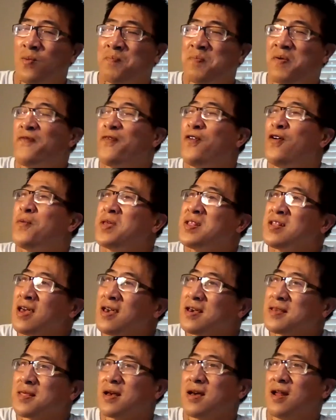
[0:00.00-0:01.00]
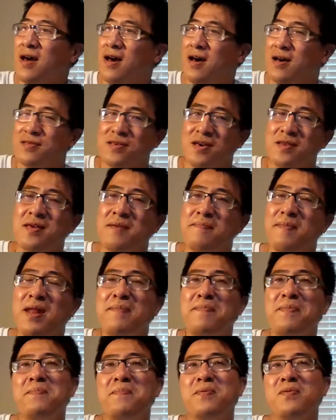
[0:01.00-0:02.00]
Before we take the class, I think many
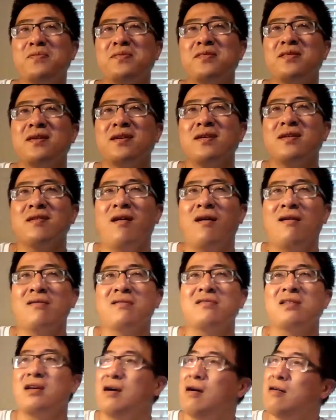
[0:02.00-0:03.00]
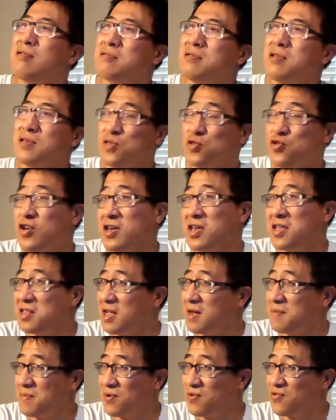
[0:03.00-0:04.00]
people think auditing is checking
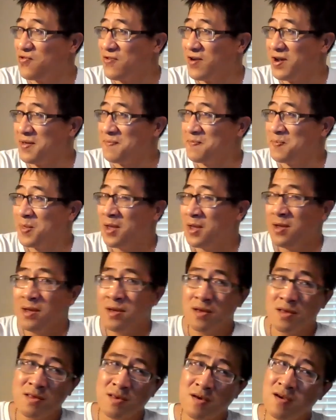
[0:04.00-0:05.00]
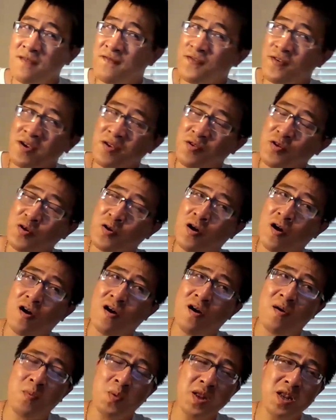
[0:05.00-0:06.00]
numbers, right? So if you
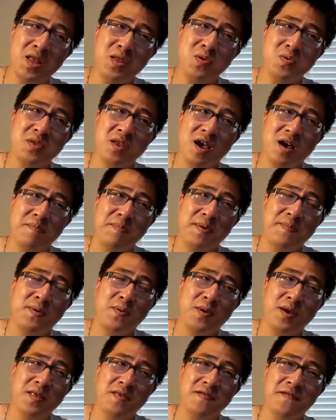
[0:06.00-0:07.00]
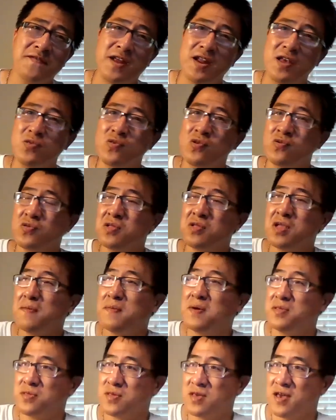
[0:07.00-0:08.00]
recall, we need to tell people whether the financial
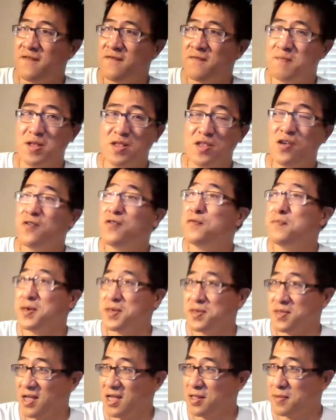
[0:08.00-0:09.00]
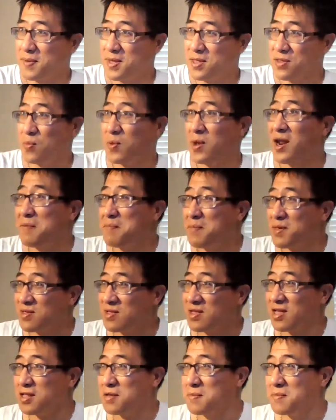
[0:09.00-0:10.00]
statements have material misstatements. What are
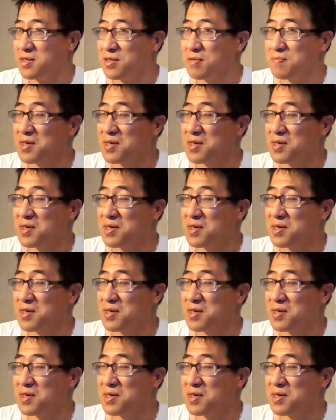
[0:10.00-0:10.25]
misstatements?